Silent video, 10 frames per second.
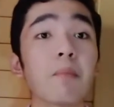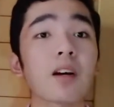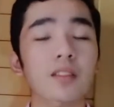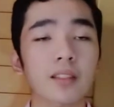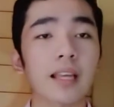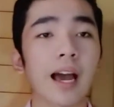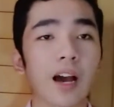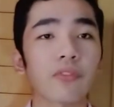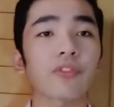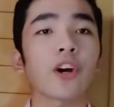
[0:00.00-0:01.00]
must
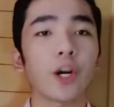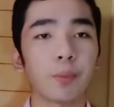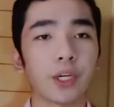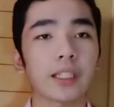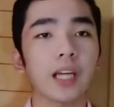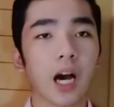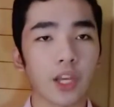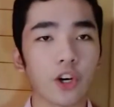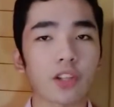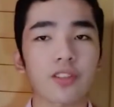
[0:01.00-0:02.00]
have carbonate
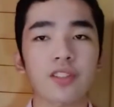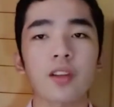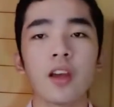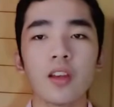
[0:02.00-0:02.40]
ions.